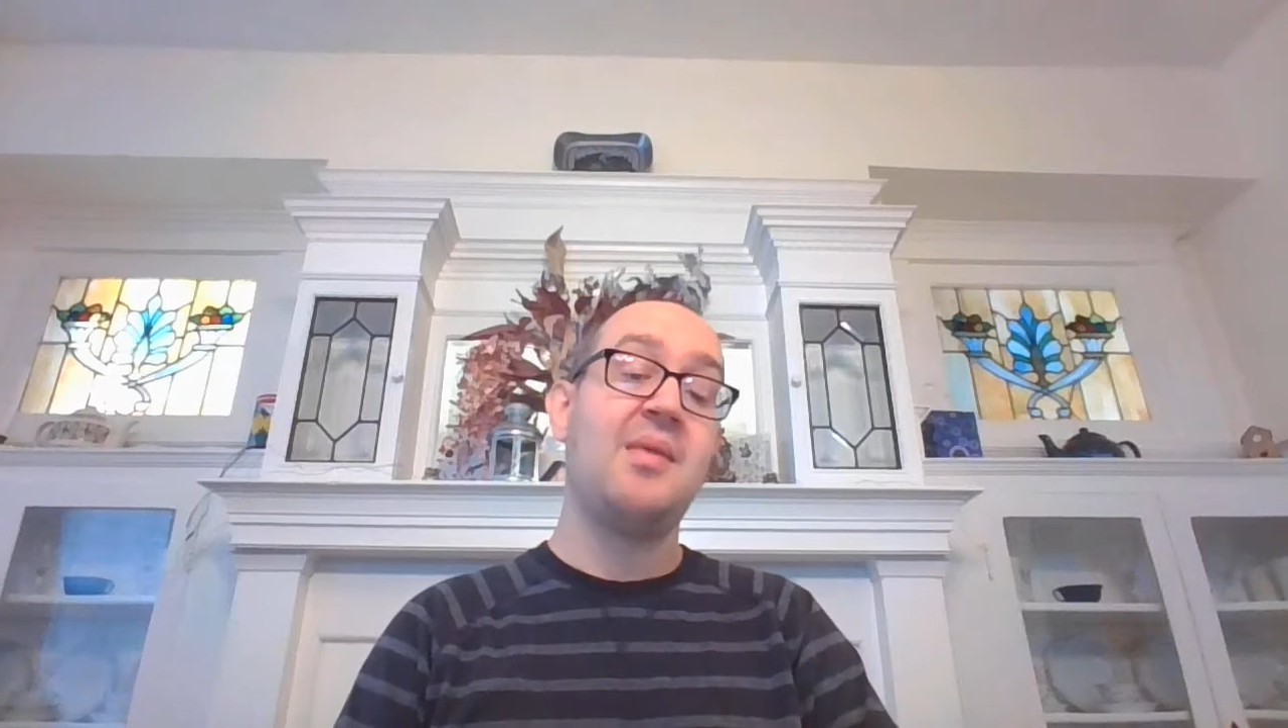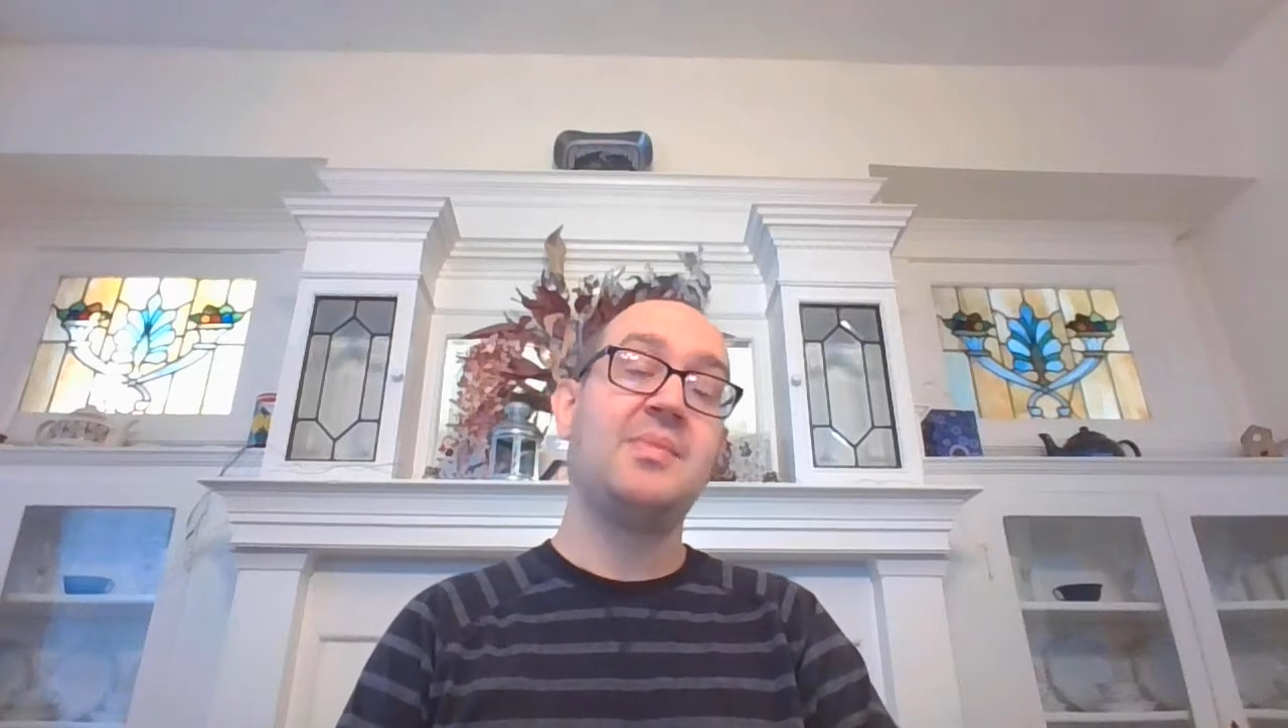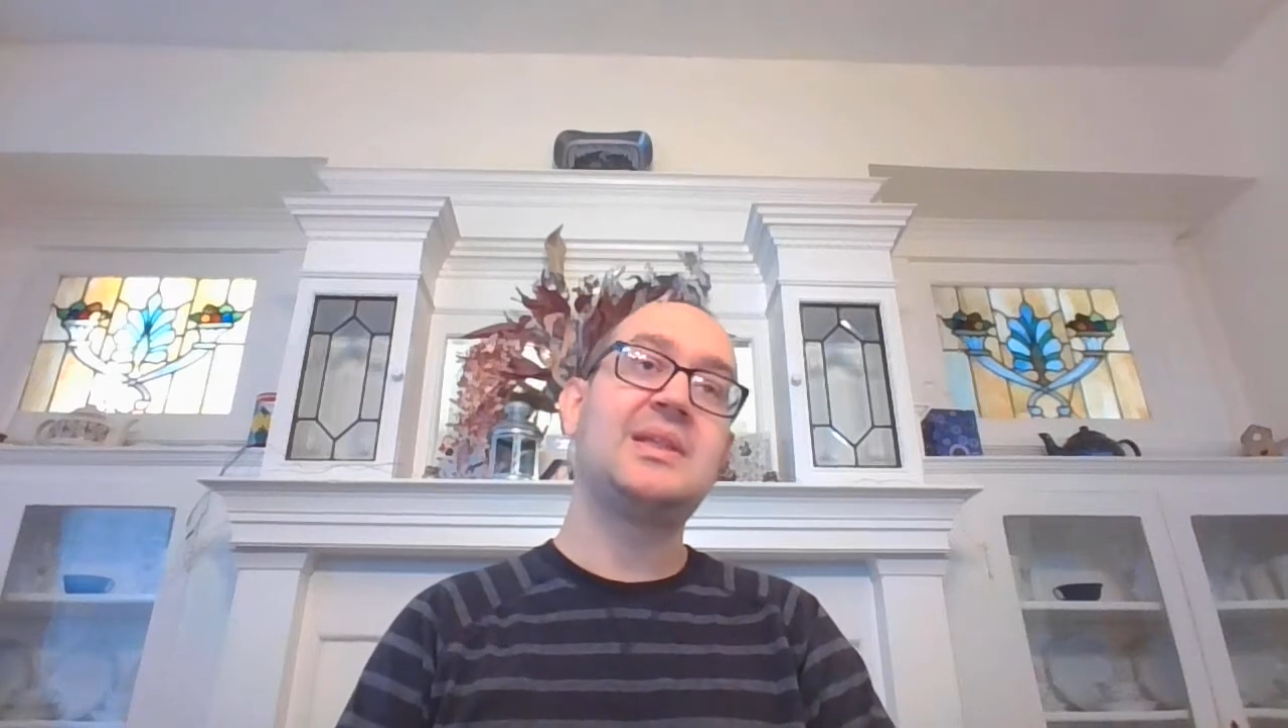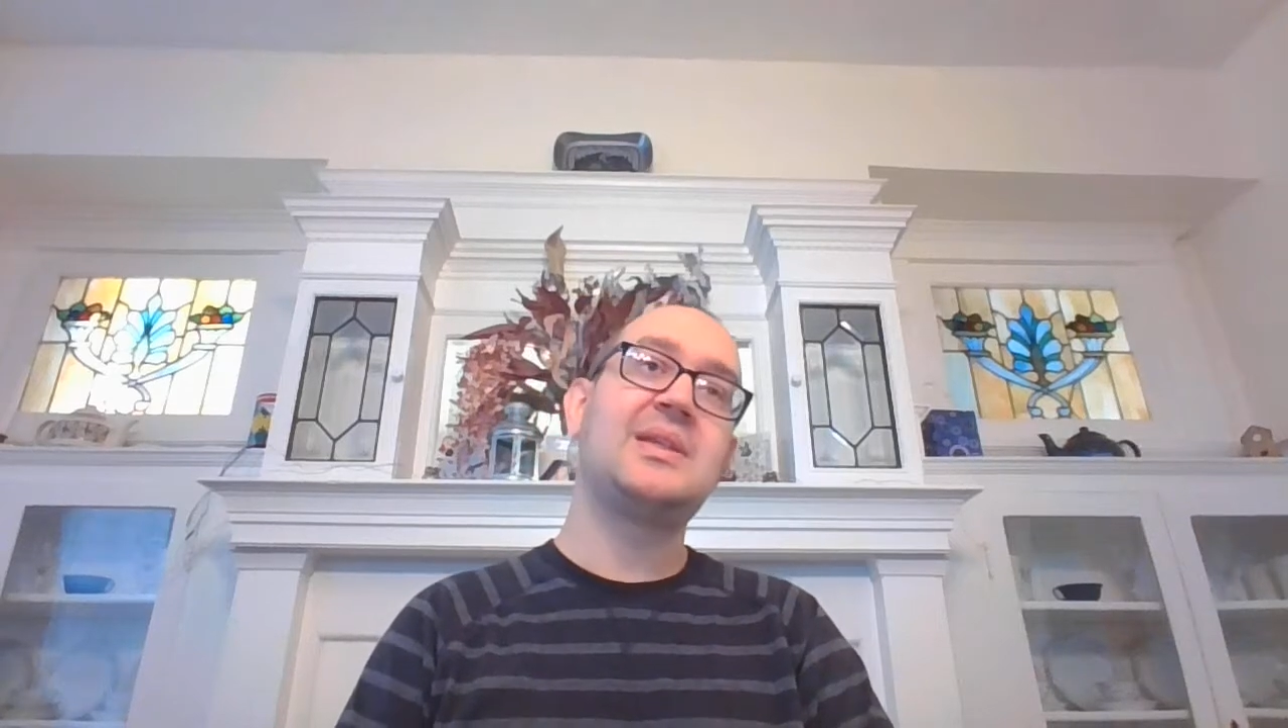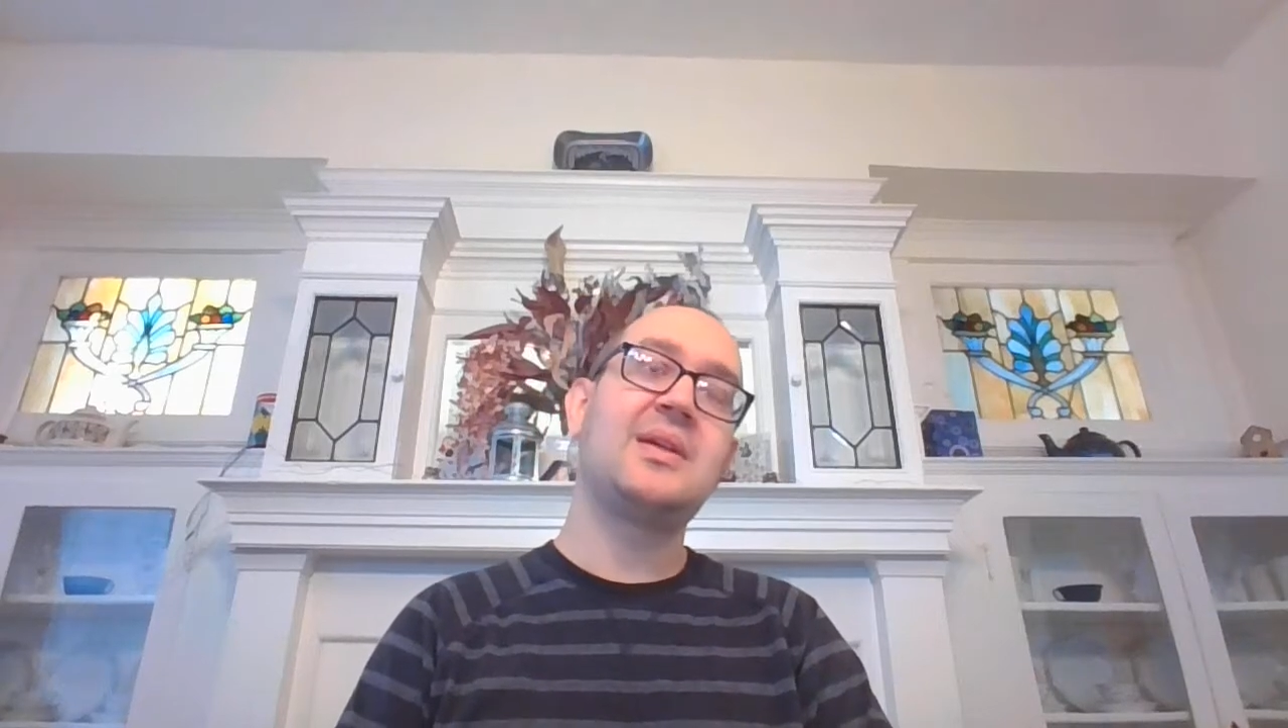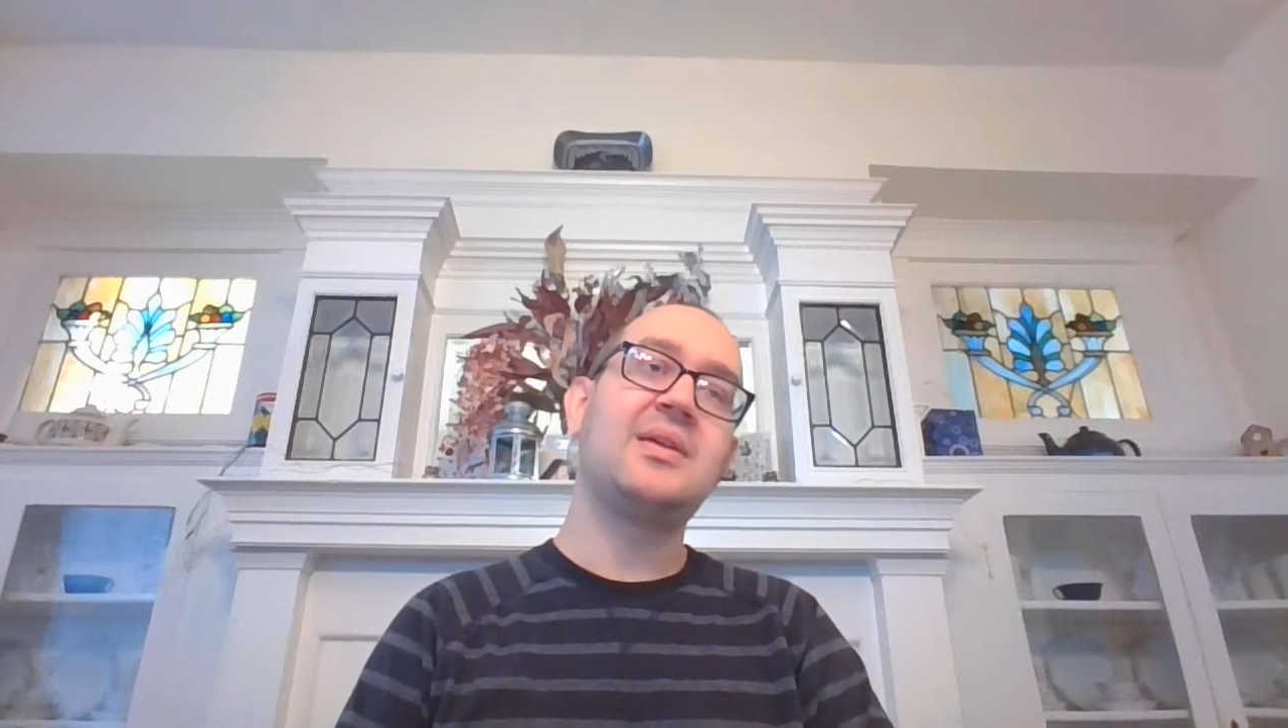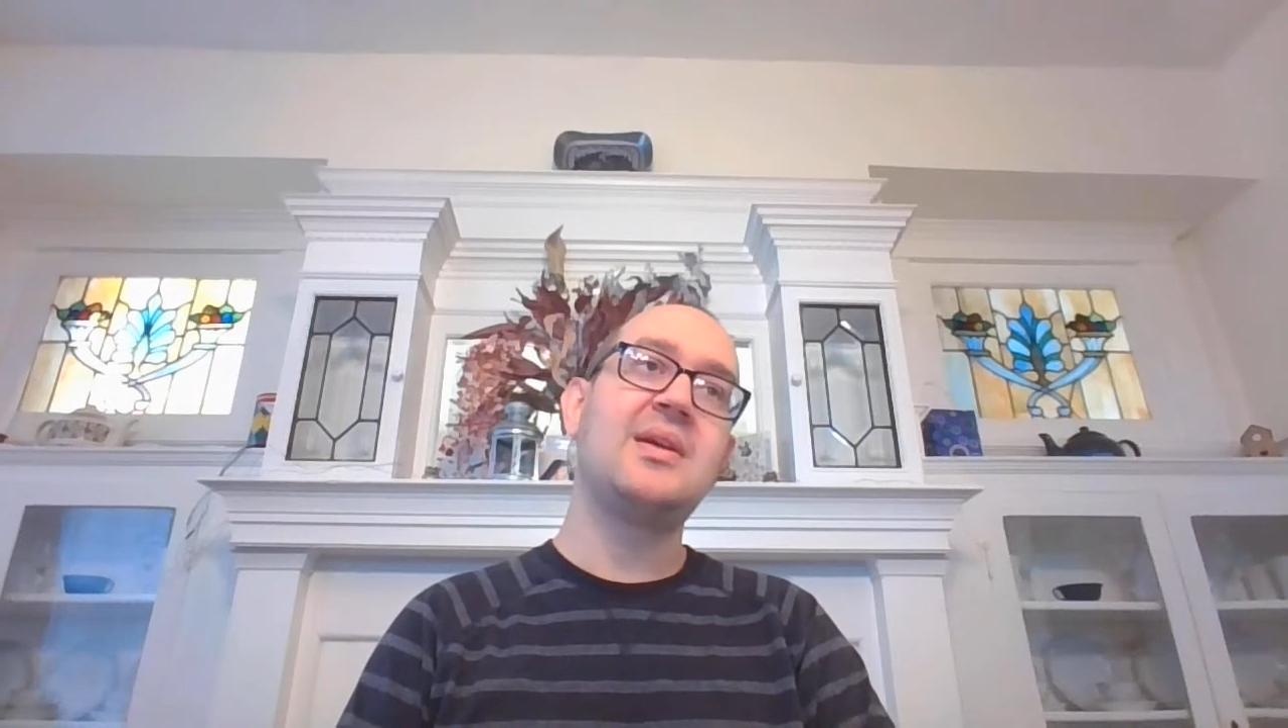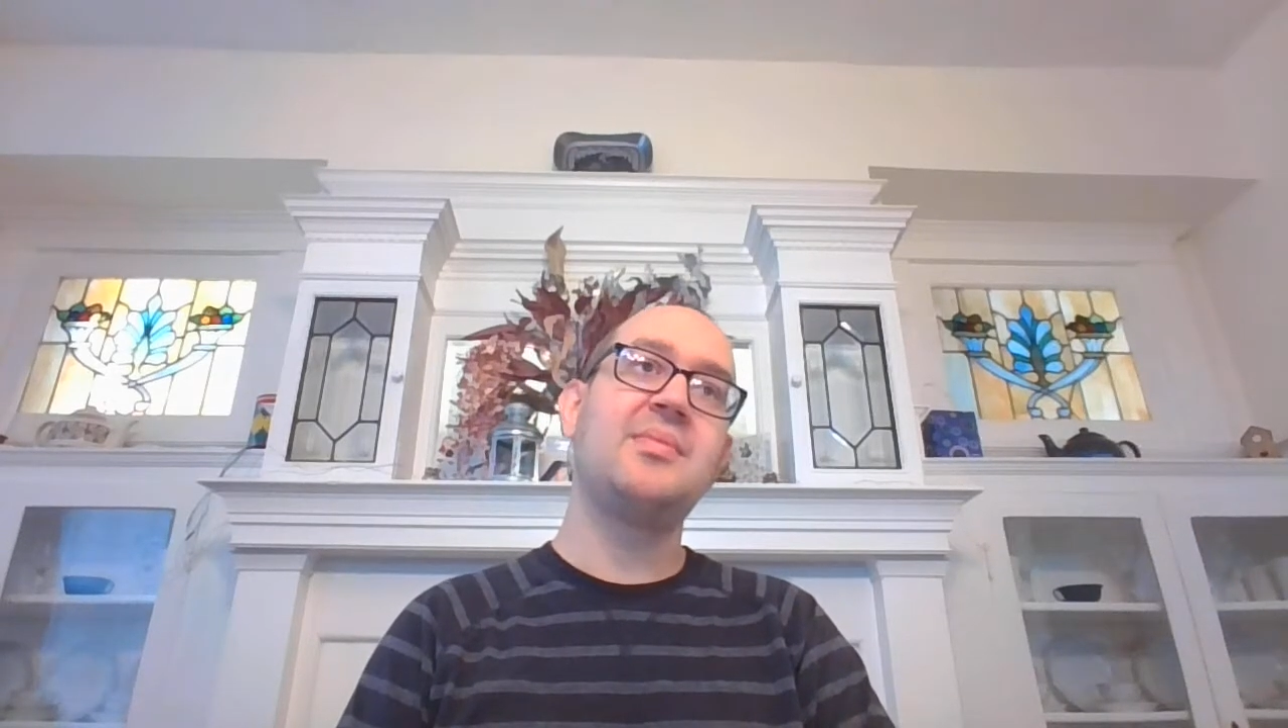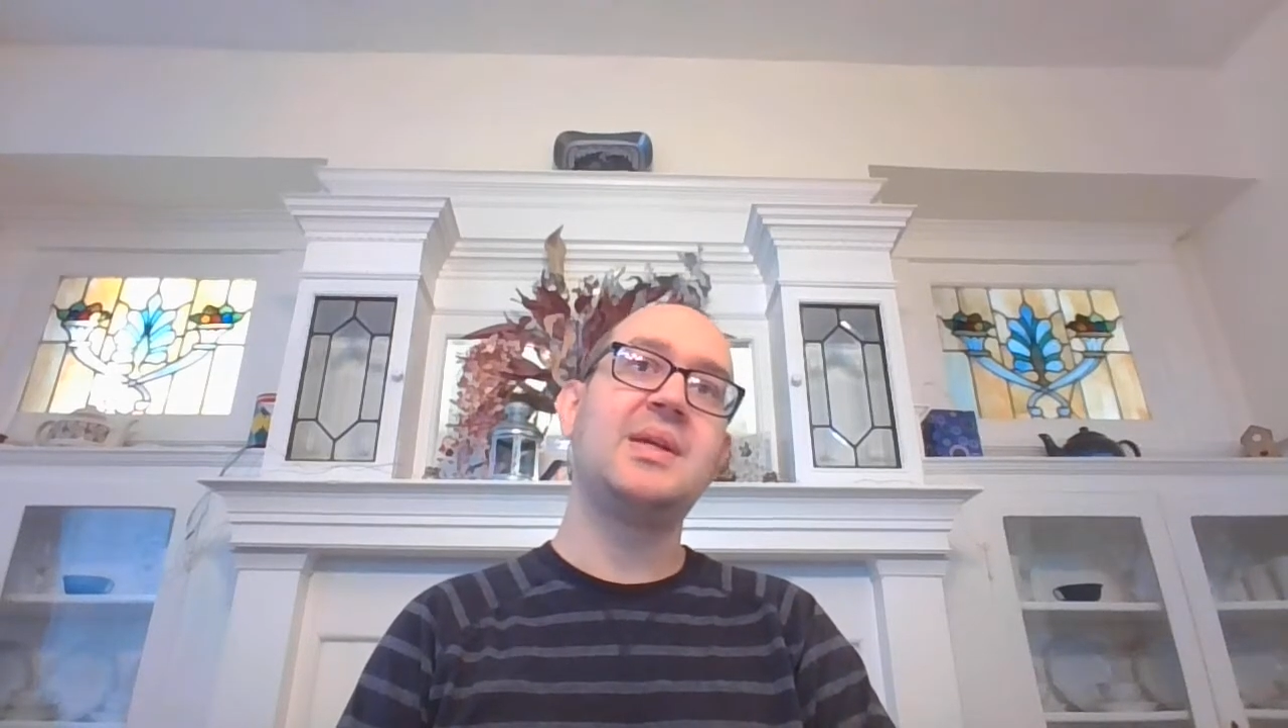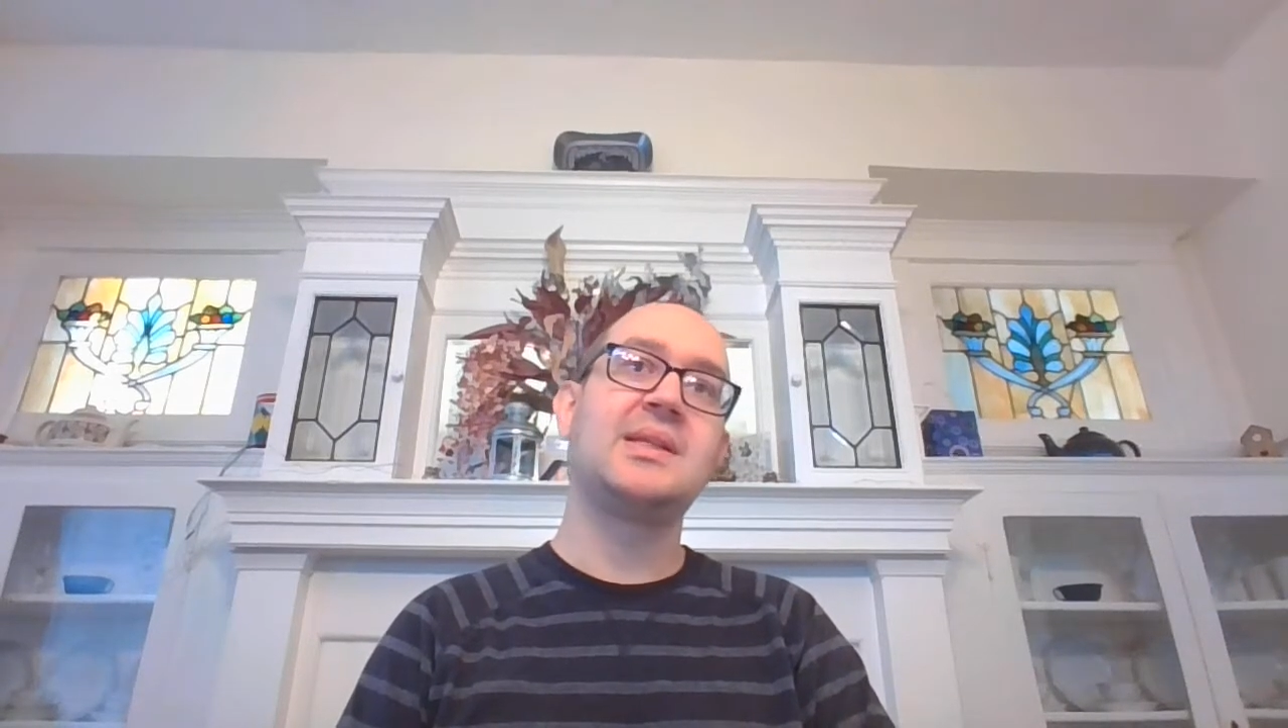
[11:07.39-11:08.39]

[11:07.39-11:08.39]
Mysterium